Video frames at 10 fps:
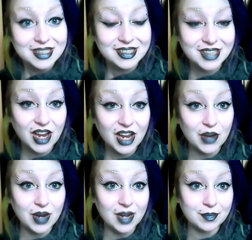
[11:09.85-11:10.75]

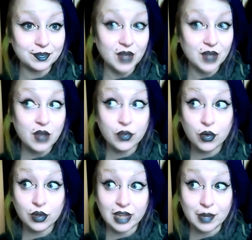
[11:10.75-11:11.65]
So
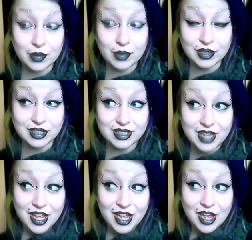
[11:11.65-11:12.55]
overall, it was
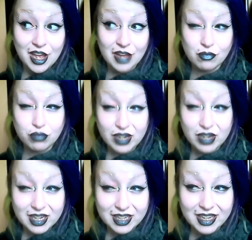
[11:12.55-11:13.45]
a
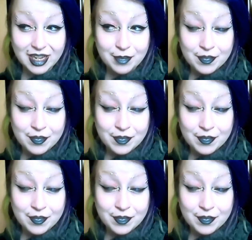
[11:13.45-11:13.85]
really